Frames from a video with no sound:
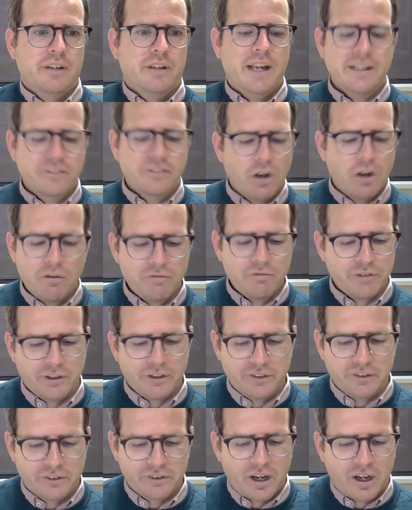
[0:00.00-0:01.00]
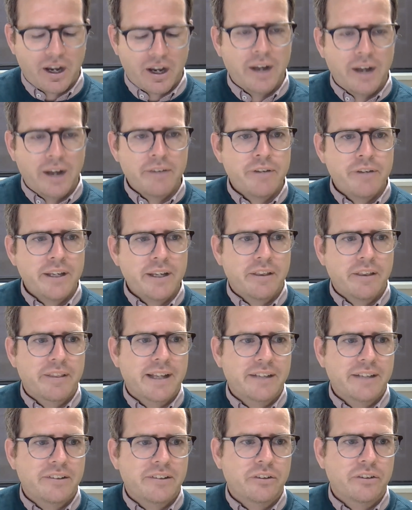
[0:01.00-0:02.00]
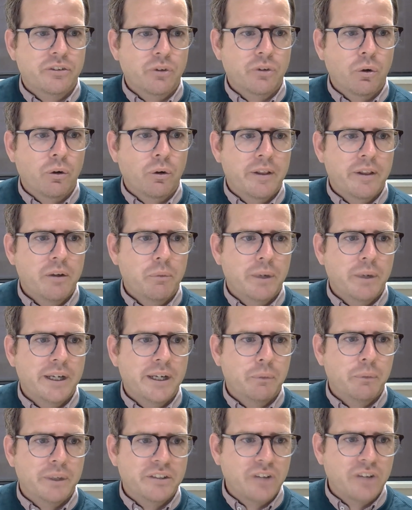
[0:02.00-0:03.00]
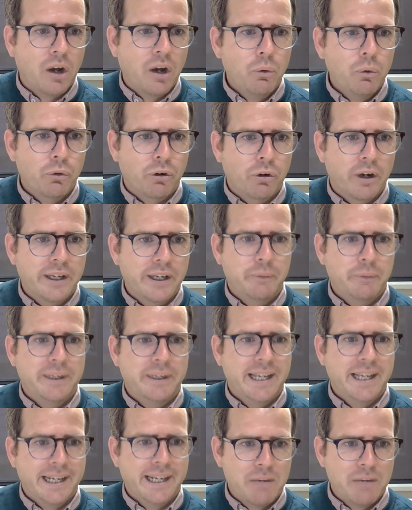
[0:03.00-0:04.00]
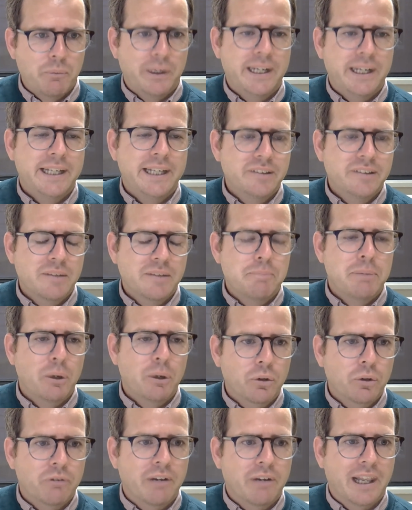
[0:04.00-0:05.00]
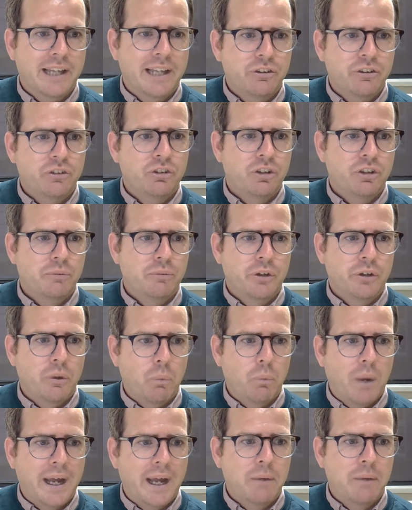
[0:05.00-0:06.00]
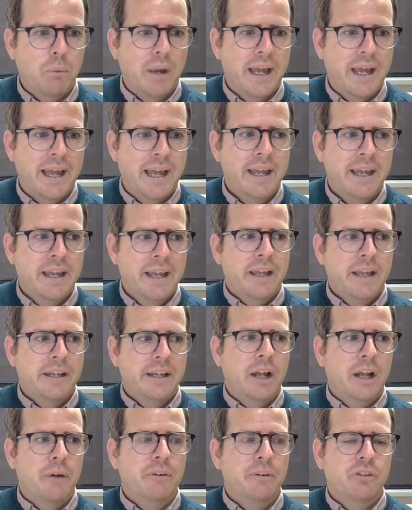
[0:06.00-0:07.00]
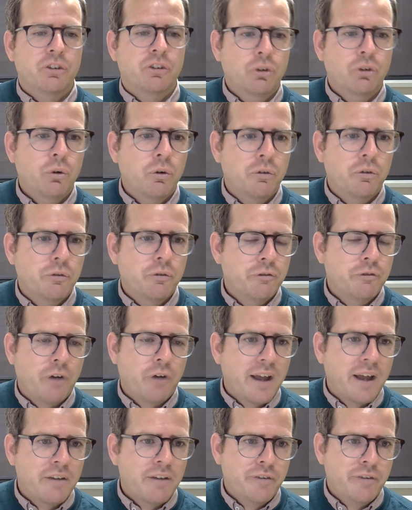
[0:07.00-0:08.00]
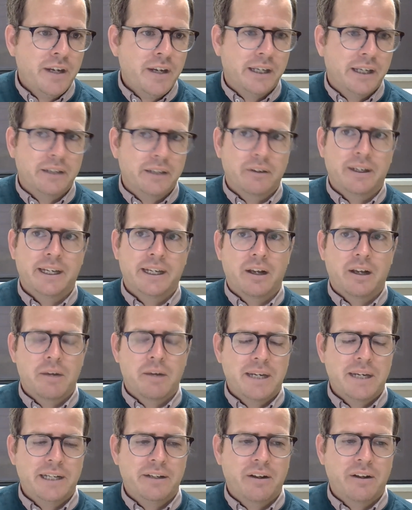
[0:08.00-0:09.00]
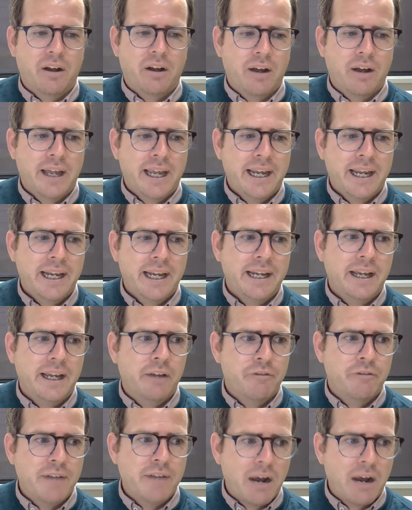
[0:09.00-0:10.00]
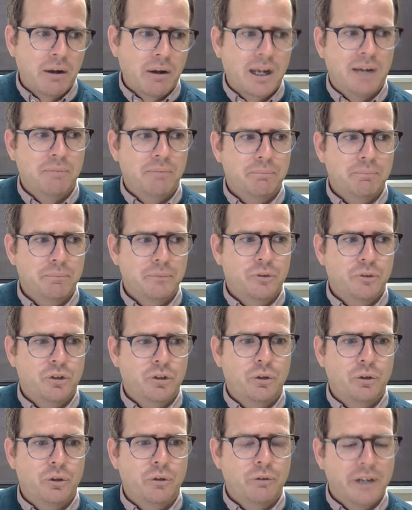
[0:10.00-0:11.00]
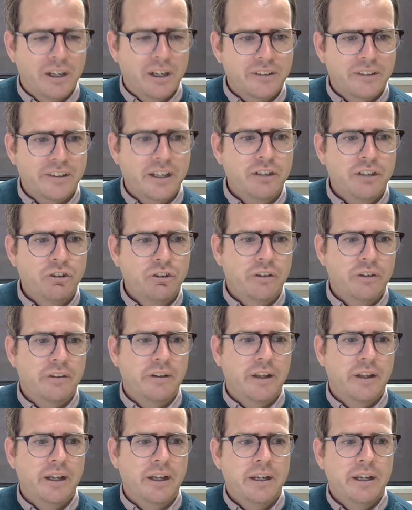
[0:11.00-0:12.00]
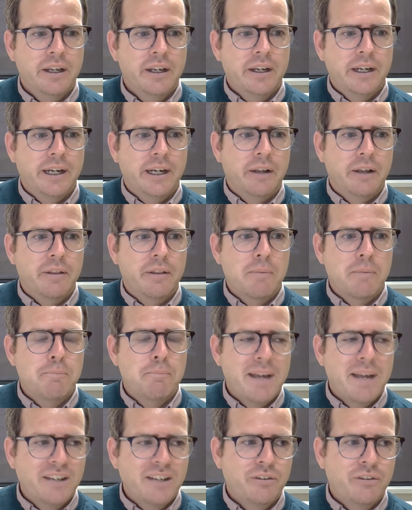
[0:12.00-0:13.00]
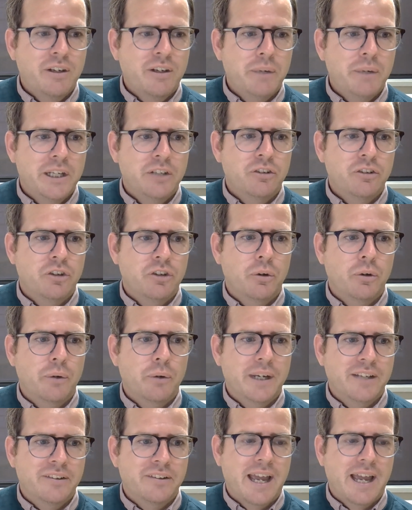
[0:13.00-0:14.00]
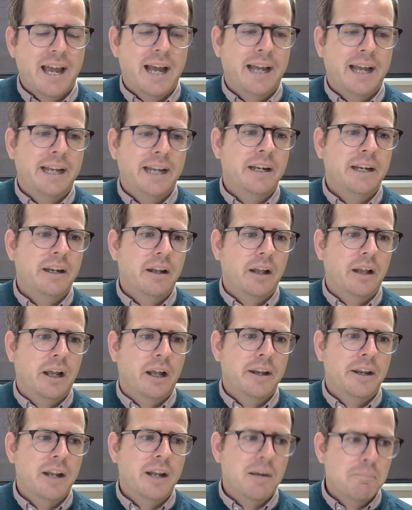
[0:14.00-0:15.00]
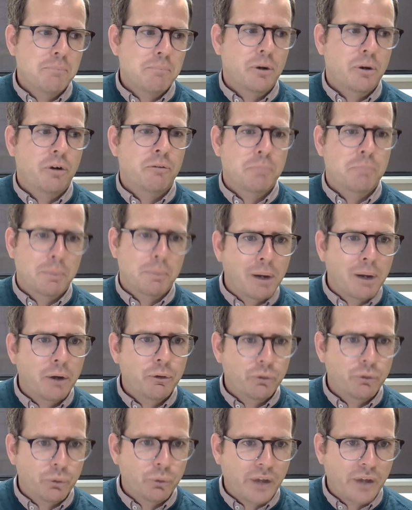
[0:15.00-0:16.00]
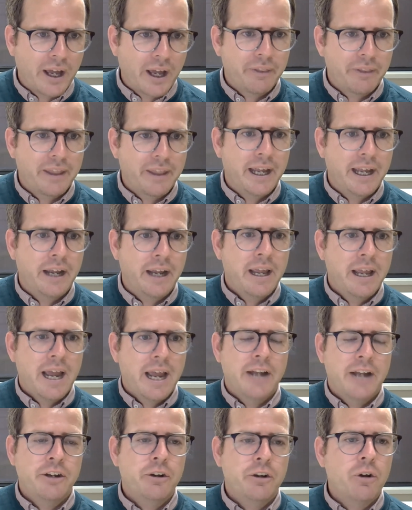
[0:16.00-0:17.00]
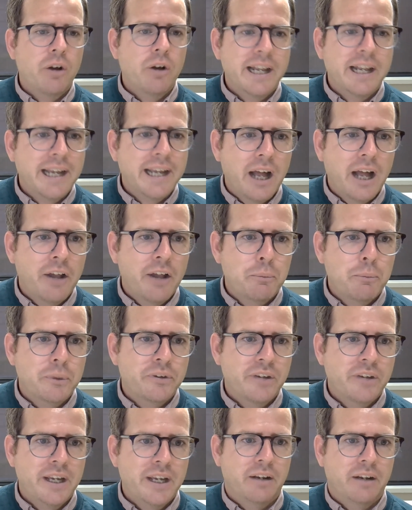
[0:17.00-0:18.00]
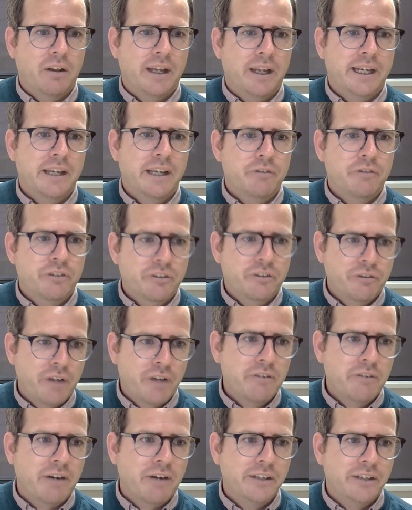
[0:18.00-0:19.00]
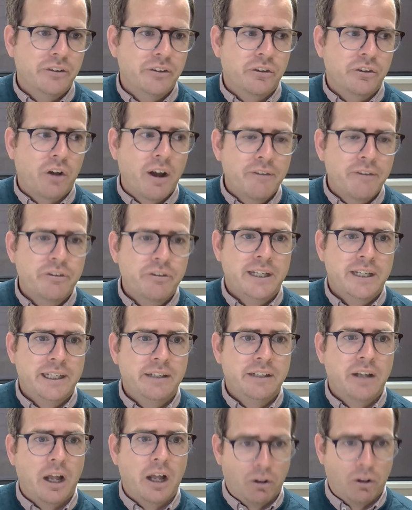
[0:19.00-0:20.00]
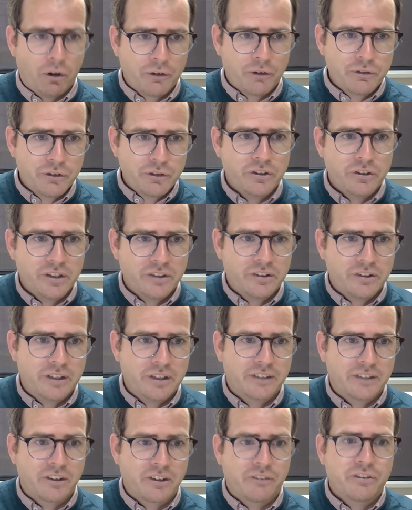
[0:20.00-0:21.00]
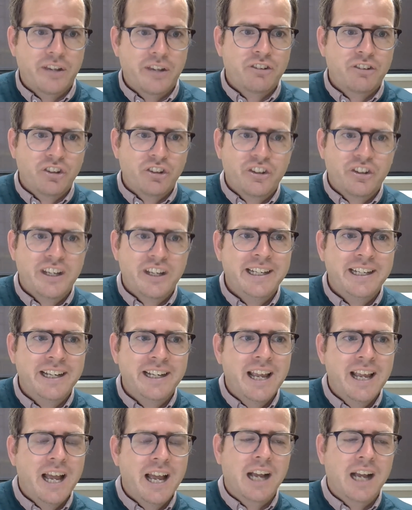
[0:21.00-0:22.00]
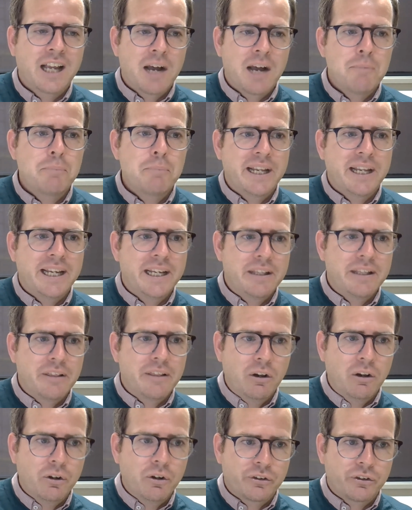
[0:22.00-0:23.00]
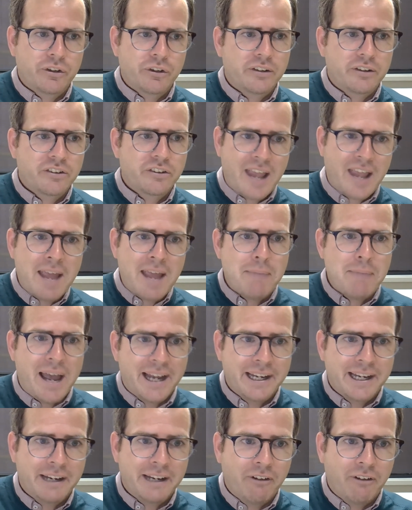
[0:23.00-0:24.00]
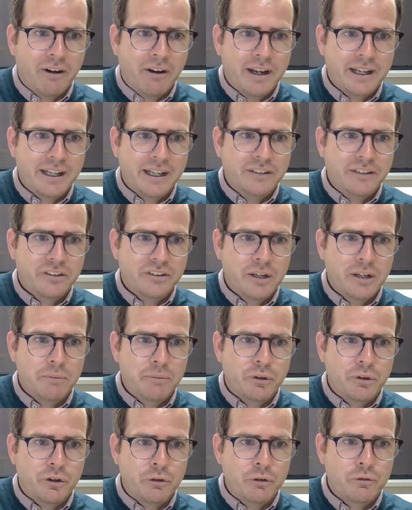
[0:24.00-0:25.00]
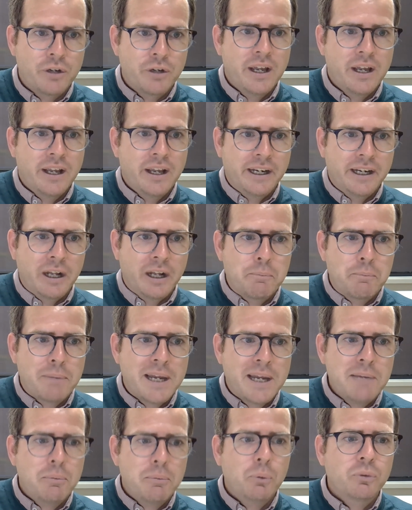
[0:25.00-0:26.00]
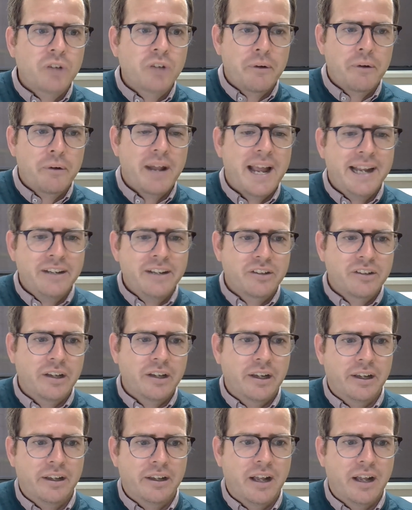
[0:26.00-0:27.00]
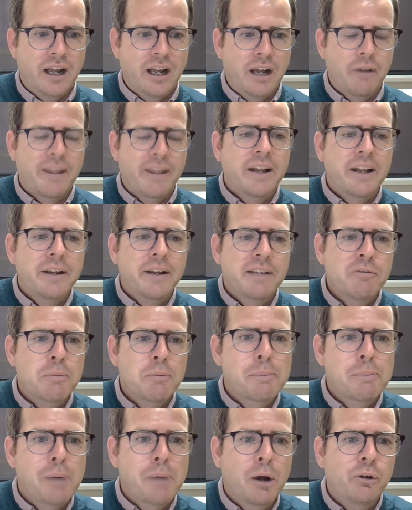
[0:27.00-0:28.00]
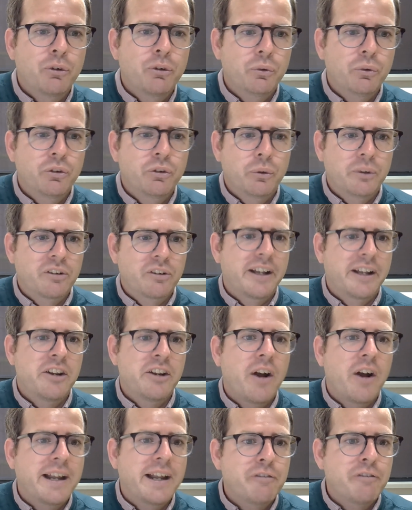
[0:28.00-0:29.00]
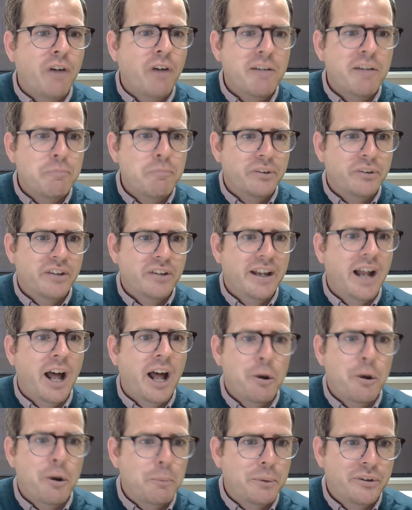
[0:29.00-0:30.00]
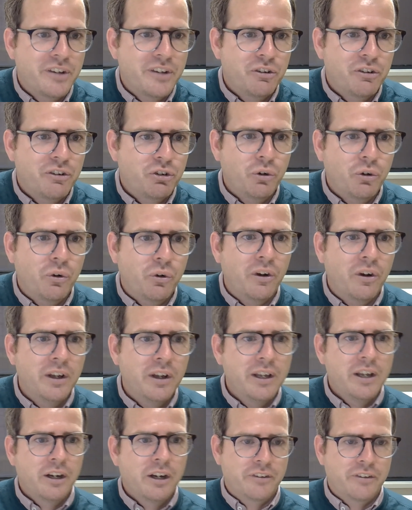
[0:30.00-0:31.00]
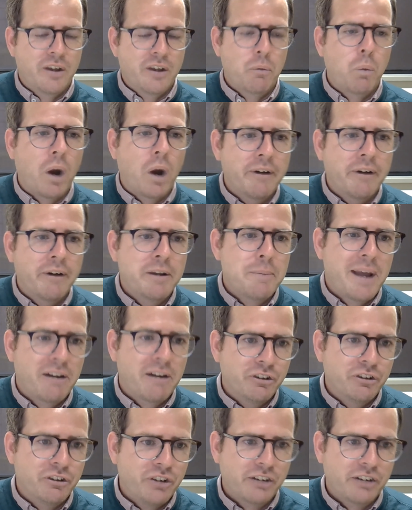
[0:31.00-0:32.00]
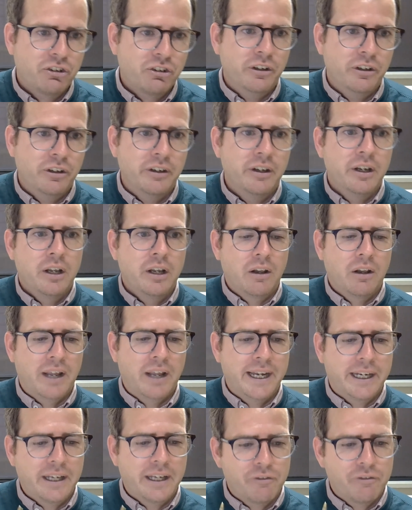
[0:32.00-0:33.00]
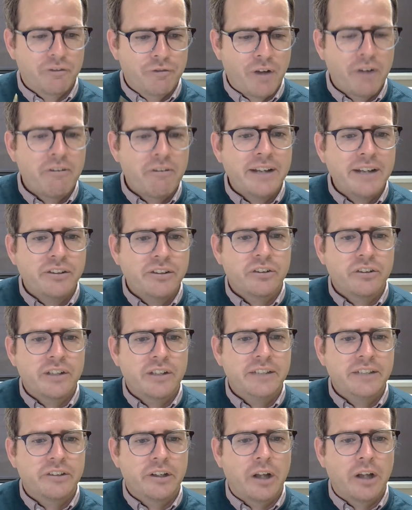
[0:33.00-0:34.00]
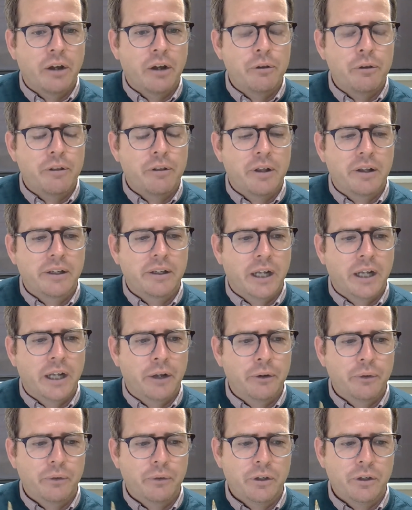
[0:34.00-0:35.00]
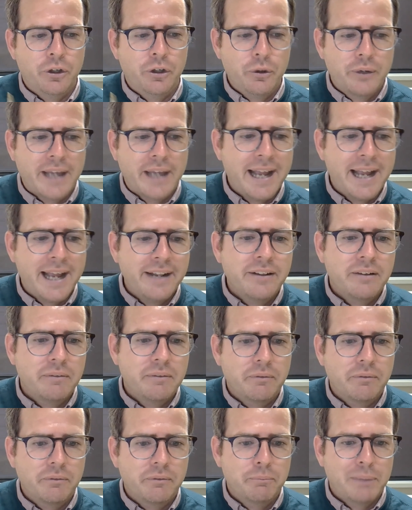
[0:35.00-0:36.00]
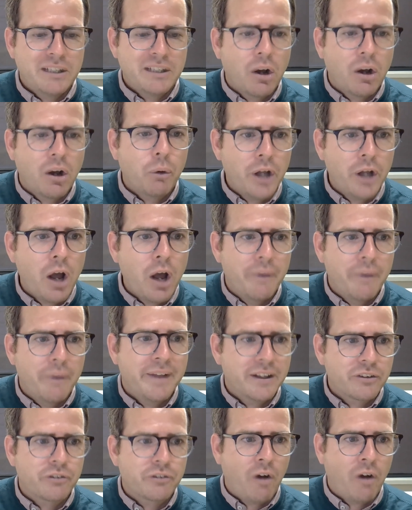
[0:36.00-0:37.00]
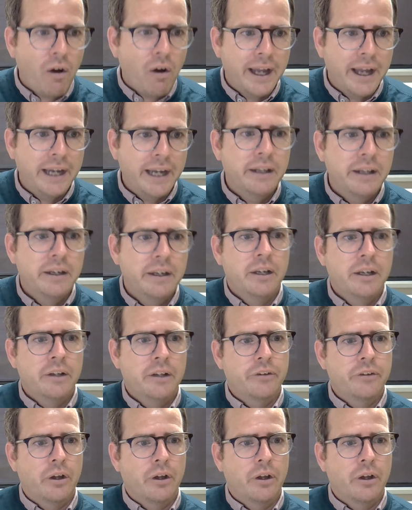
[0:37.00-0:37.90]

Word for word: It's confidence. I, I think that that's the story that we're, we're told, right? that again, we need to build the relationships in a way where, you know, it's a surefire thing. Like, I mean, I have now come to the realization that you know the best thing we can do is get a, a number of proposals out there and you're not going to get 100% like fundraisers i've seen a lot of statistics i've actually seen a company that looks at sandbagging right in terms of you know people don't enter uh, they don't give a proposal until it's like 95% 100% sure because they're worried about rejection like wow. fundraisers need to know that you know you can be told no and that's fine hmm.